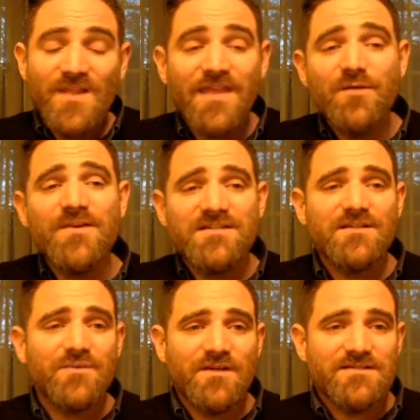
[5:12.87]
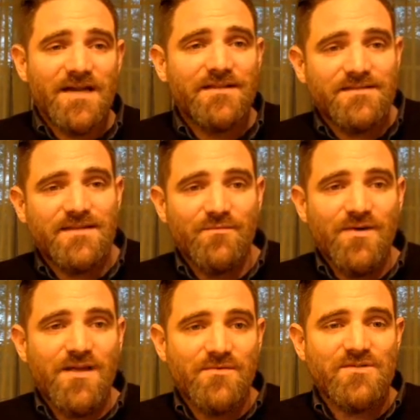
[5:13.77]
they'll basically work exactly the same
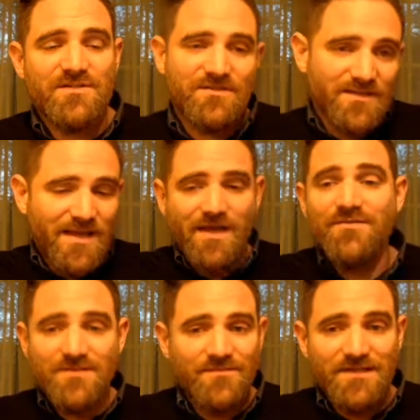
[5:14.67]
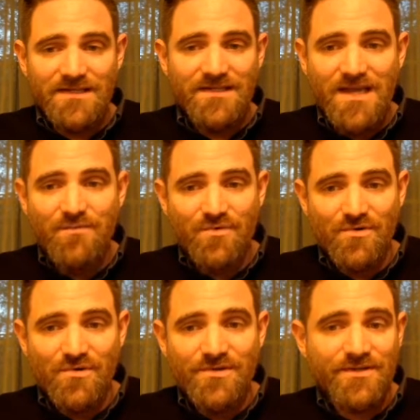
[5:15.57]
way, which is you'll encounter something in the game
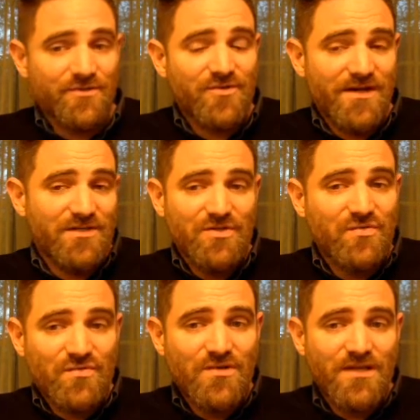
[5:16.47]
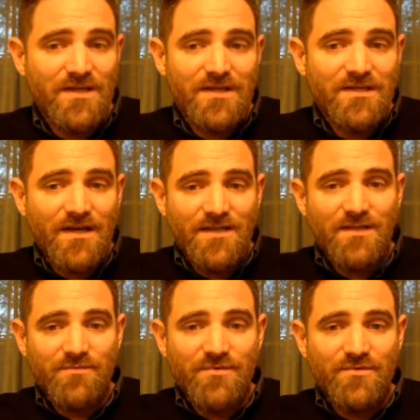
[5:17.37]
world that you'll try to do, and the
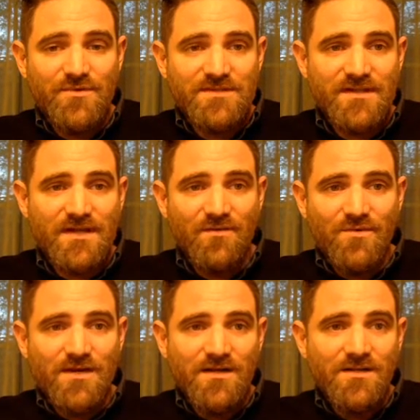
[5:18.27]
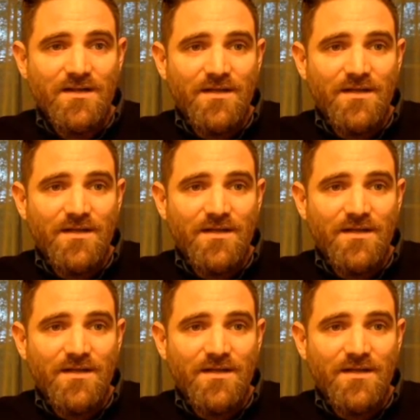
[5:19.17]
computer will say, well,